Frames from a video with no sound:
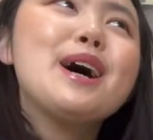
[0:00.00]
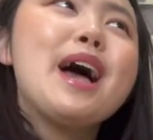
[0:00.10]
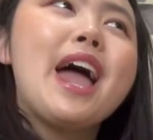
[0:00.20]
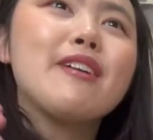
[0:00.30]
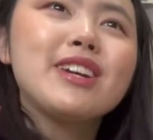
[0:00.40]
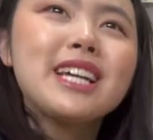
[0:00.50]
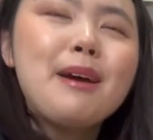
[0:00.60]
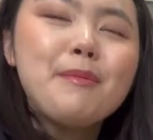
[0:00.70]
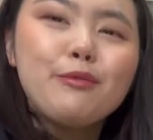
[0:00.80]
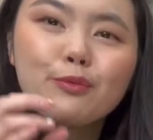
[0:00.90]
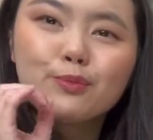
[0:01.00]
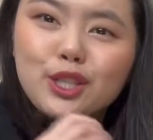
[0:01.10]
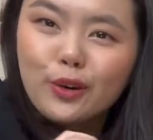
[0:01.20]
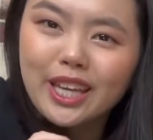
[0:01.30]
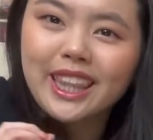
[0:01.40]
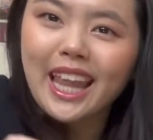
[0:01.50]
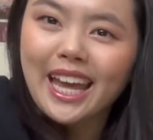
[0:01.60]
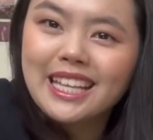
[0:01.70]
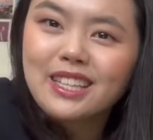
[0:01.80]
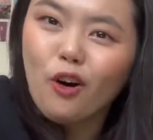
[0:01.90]
every time between
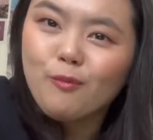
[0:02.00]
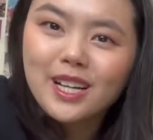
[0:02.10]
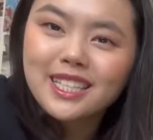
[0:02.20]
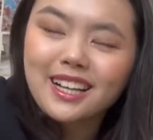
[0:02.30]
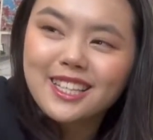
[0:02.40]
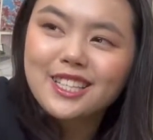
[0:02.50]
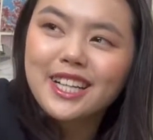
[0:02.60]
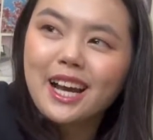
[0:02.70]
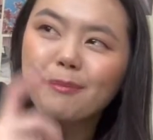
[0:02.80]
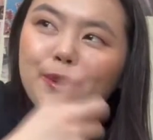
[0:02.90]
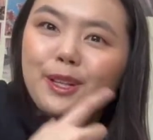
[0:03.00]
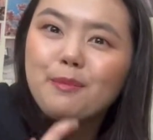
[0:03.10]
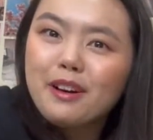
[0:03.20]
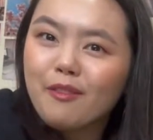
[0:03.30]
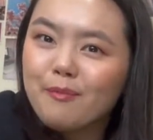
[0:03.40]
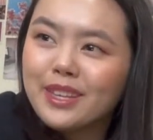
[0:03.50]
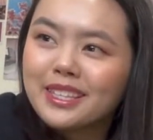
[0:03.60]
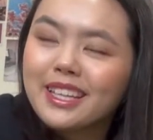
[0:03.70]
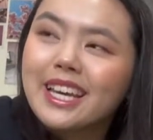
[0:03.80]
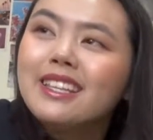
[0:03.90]
layers of my sunscreen, I put a little bit of
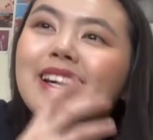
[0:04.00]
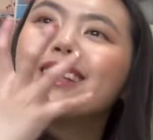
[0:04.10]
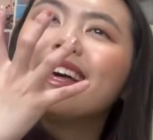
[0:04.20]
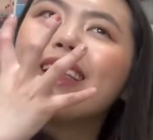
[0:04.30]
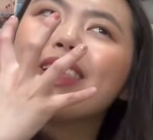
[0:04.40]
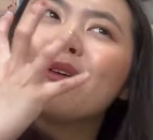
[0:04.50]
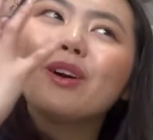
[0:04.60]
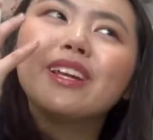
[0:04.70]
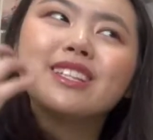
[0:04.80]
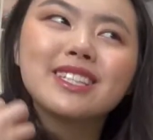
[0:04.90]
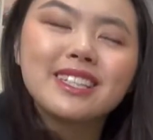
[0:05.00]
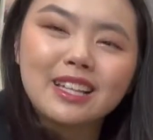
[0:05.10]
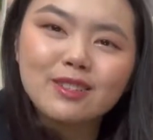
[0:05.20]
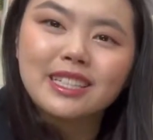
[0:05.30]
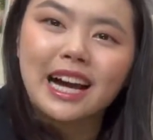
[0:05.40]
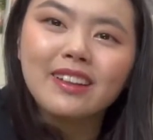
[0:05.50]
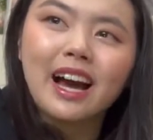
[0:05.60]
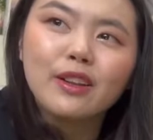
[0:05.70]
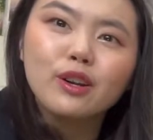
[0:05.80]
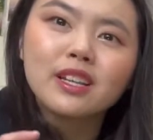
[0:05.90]
mister in, and then when it settles down,
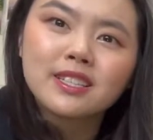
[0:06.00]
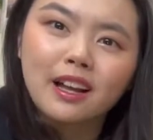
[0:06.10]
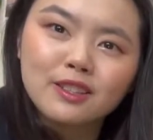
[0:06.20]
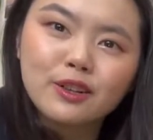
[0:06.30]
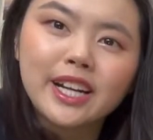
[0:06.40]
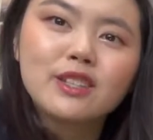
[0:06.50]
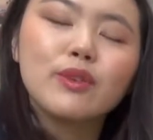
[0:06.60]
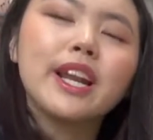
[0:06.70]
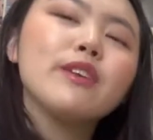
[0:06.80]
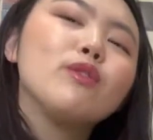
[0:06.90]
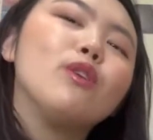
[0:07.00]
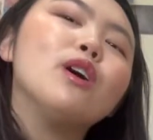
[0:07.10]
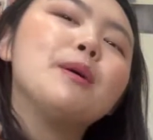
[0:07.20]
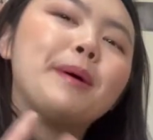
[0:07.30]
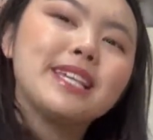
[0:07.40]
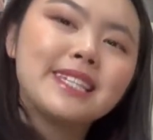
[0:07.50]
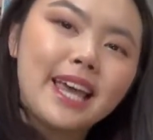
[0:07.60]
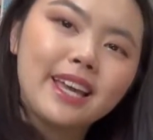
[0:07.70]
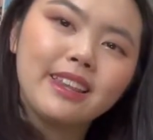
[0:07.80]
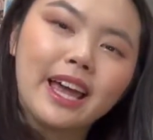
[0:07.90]
I know the sunscreen is ready for my
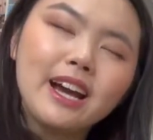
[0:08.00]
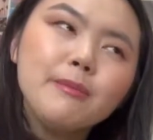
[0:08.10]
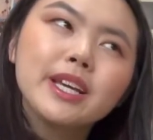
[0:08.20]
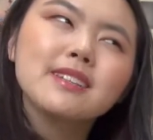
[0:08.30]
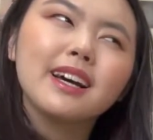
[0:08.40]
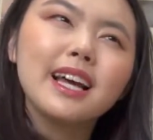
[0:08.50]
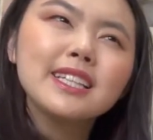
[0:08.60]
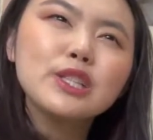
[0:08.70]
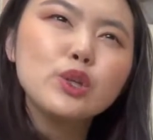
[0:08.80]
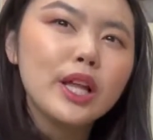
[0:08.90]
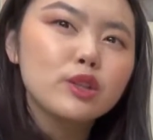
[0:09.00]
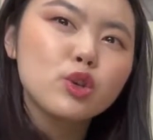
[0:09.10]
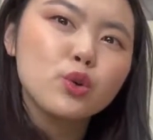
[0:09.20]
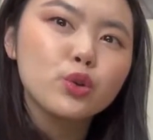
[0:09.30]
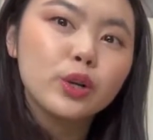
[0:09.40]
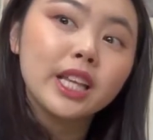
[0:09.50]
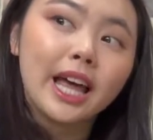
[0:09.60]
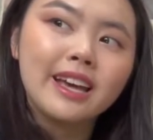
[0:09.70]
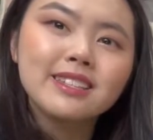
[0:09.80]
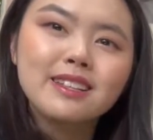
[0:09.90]
second layer because I like to do like 2-3
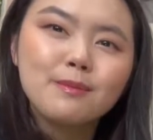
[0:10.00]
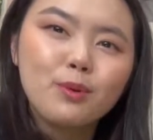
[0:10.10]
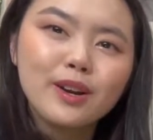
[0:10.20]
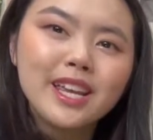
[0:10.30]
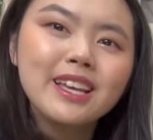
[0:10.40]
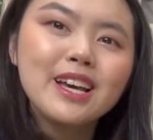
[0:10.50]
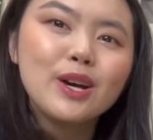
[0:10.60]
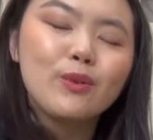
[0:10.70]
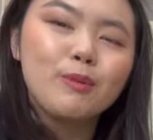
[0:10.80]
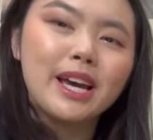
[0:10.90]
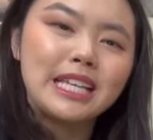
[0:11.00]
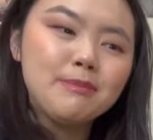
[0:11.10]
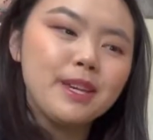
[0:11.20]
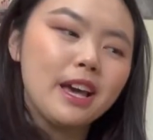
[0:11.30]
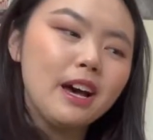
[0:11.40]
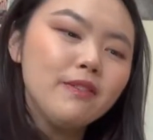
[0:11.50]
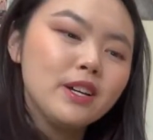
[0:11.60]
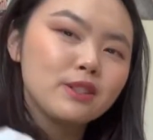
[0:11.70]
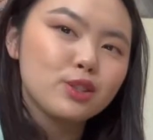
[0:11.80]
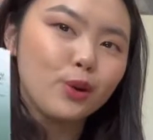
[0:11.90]
layers in the morning with my SPF.
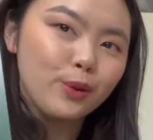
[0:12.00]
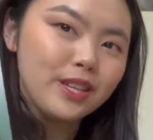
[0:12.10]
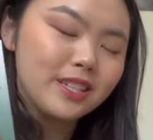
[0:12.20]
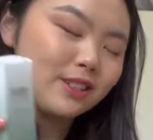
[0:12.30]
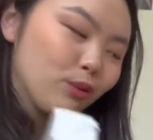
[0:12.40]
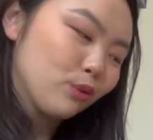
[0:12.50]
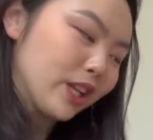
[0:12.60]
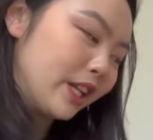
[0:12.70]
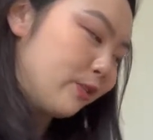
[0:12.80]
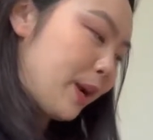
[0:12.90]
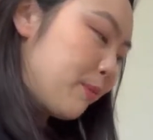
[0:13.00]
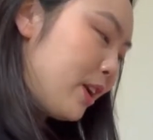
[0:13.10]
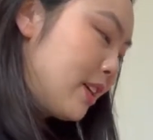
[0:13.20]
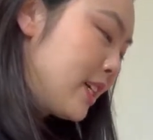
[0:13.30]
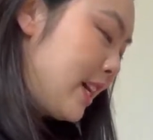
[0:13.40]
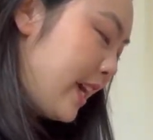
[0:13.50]
So this is a really great product. So